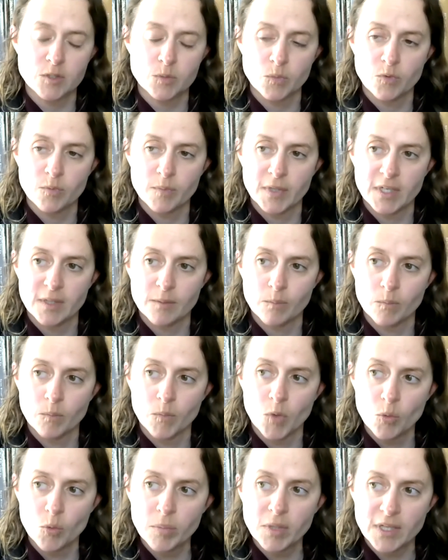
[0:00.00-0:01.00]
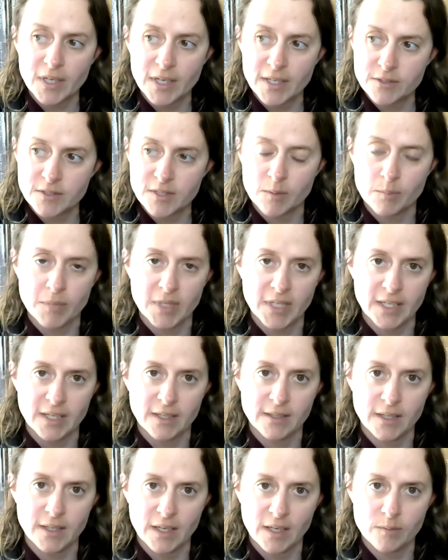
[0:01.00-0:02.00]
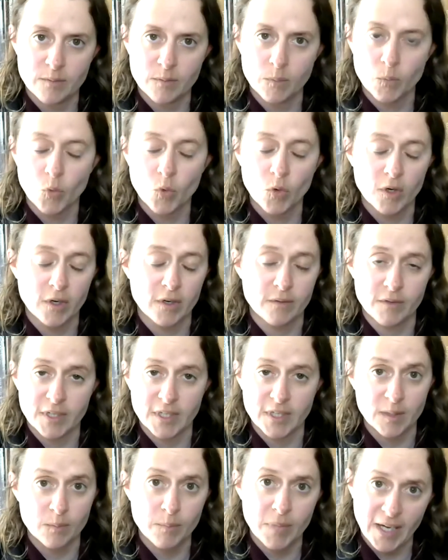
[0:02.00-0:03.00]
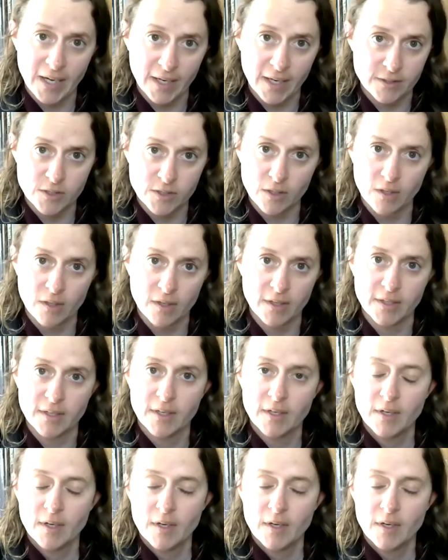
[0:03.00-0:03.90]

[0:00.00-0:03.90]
movement mobilized and began to have more of an impact on